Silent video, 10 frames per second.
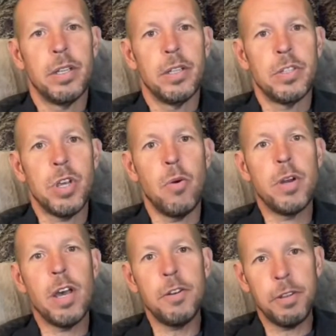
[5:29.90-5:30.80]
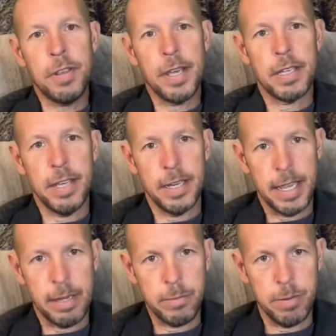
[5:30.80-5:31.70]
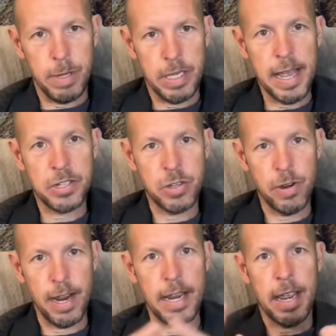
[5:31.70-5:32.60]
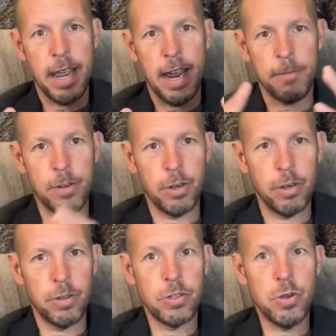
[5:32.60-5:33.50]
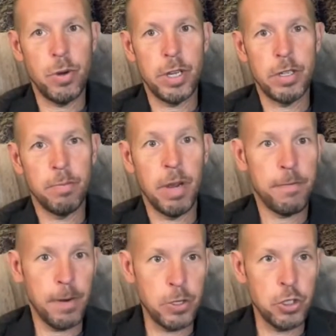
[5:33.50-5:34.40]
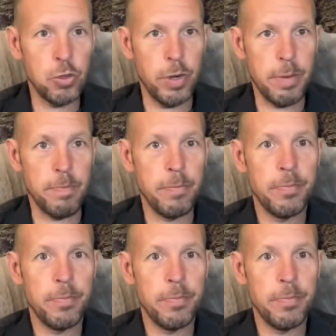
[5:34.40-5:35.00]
So another thing that came to me yesterday after doing my first stream,